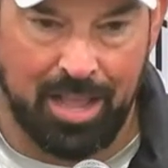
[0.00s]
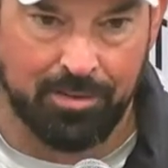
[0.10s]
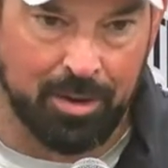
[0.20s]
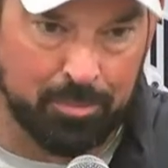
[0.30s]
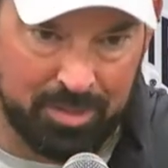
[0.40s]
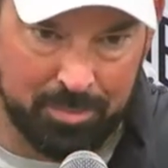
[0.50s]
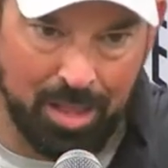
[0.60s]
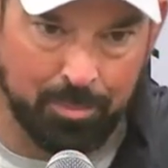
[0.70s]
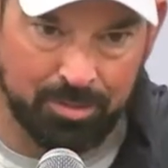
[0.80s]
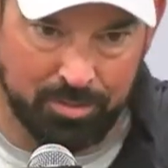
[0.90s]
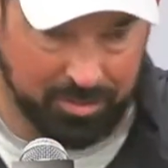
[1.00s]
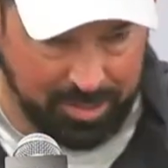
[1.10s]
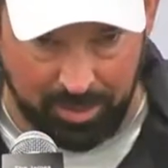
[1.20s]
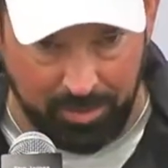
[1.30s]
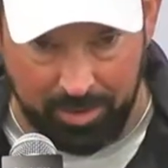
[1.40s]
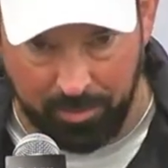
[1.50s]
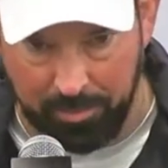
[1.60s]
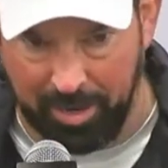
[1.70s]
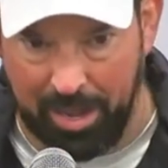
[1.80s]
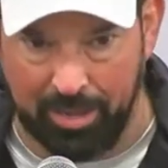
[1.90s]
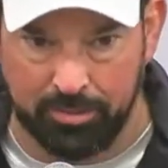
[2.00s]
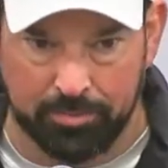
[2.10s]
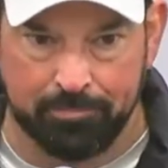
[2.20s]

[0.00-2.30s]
to have an unbelievable opportunity and a great group of guys.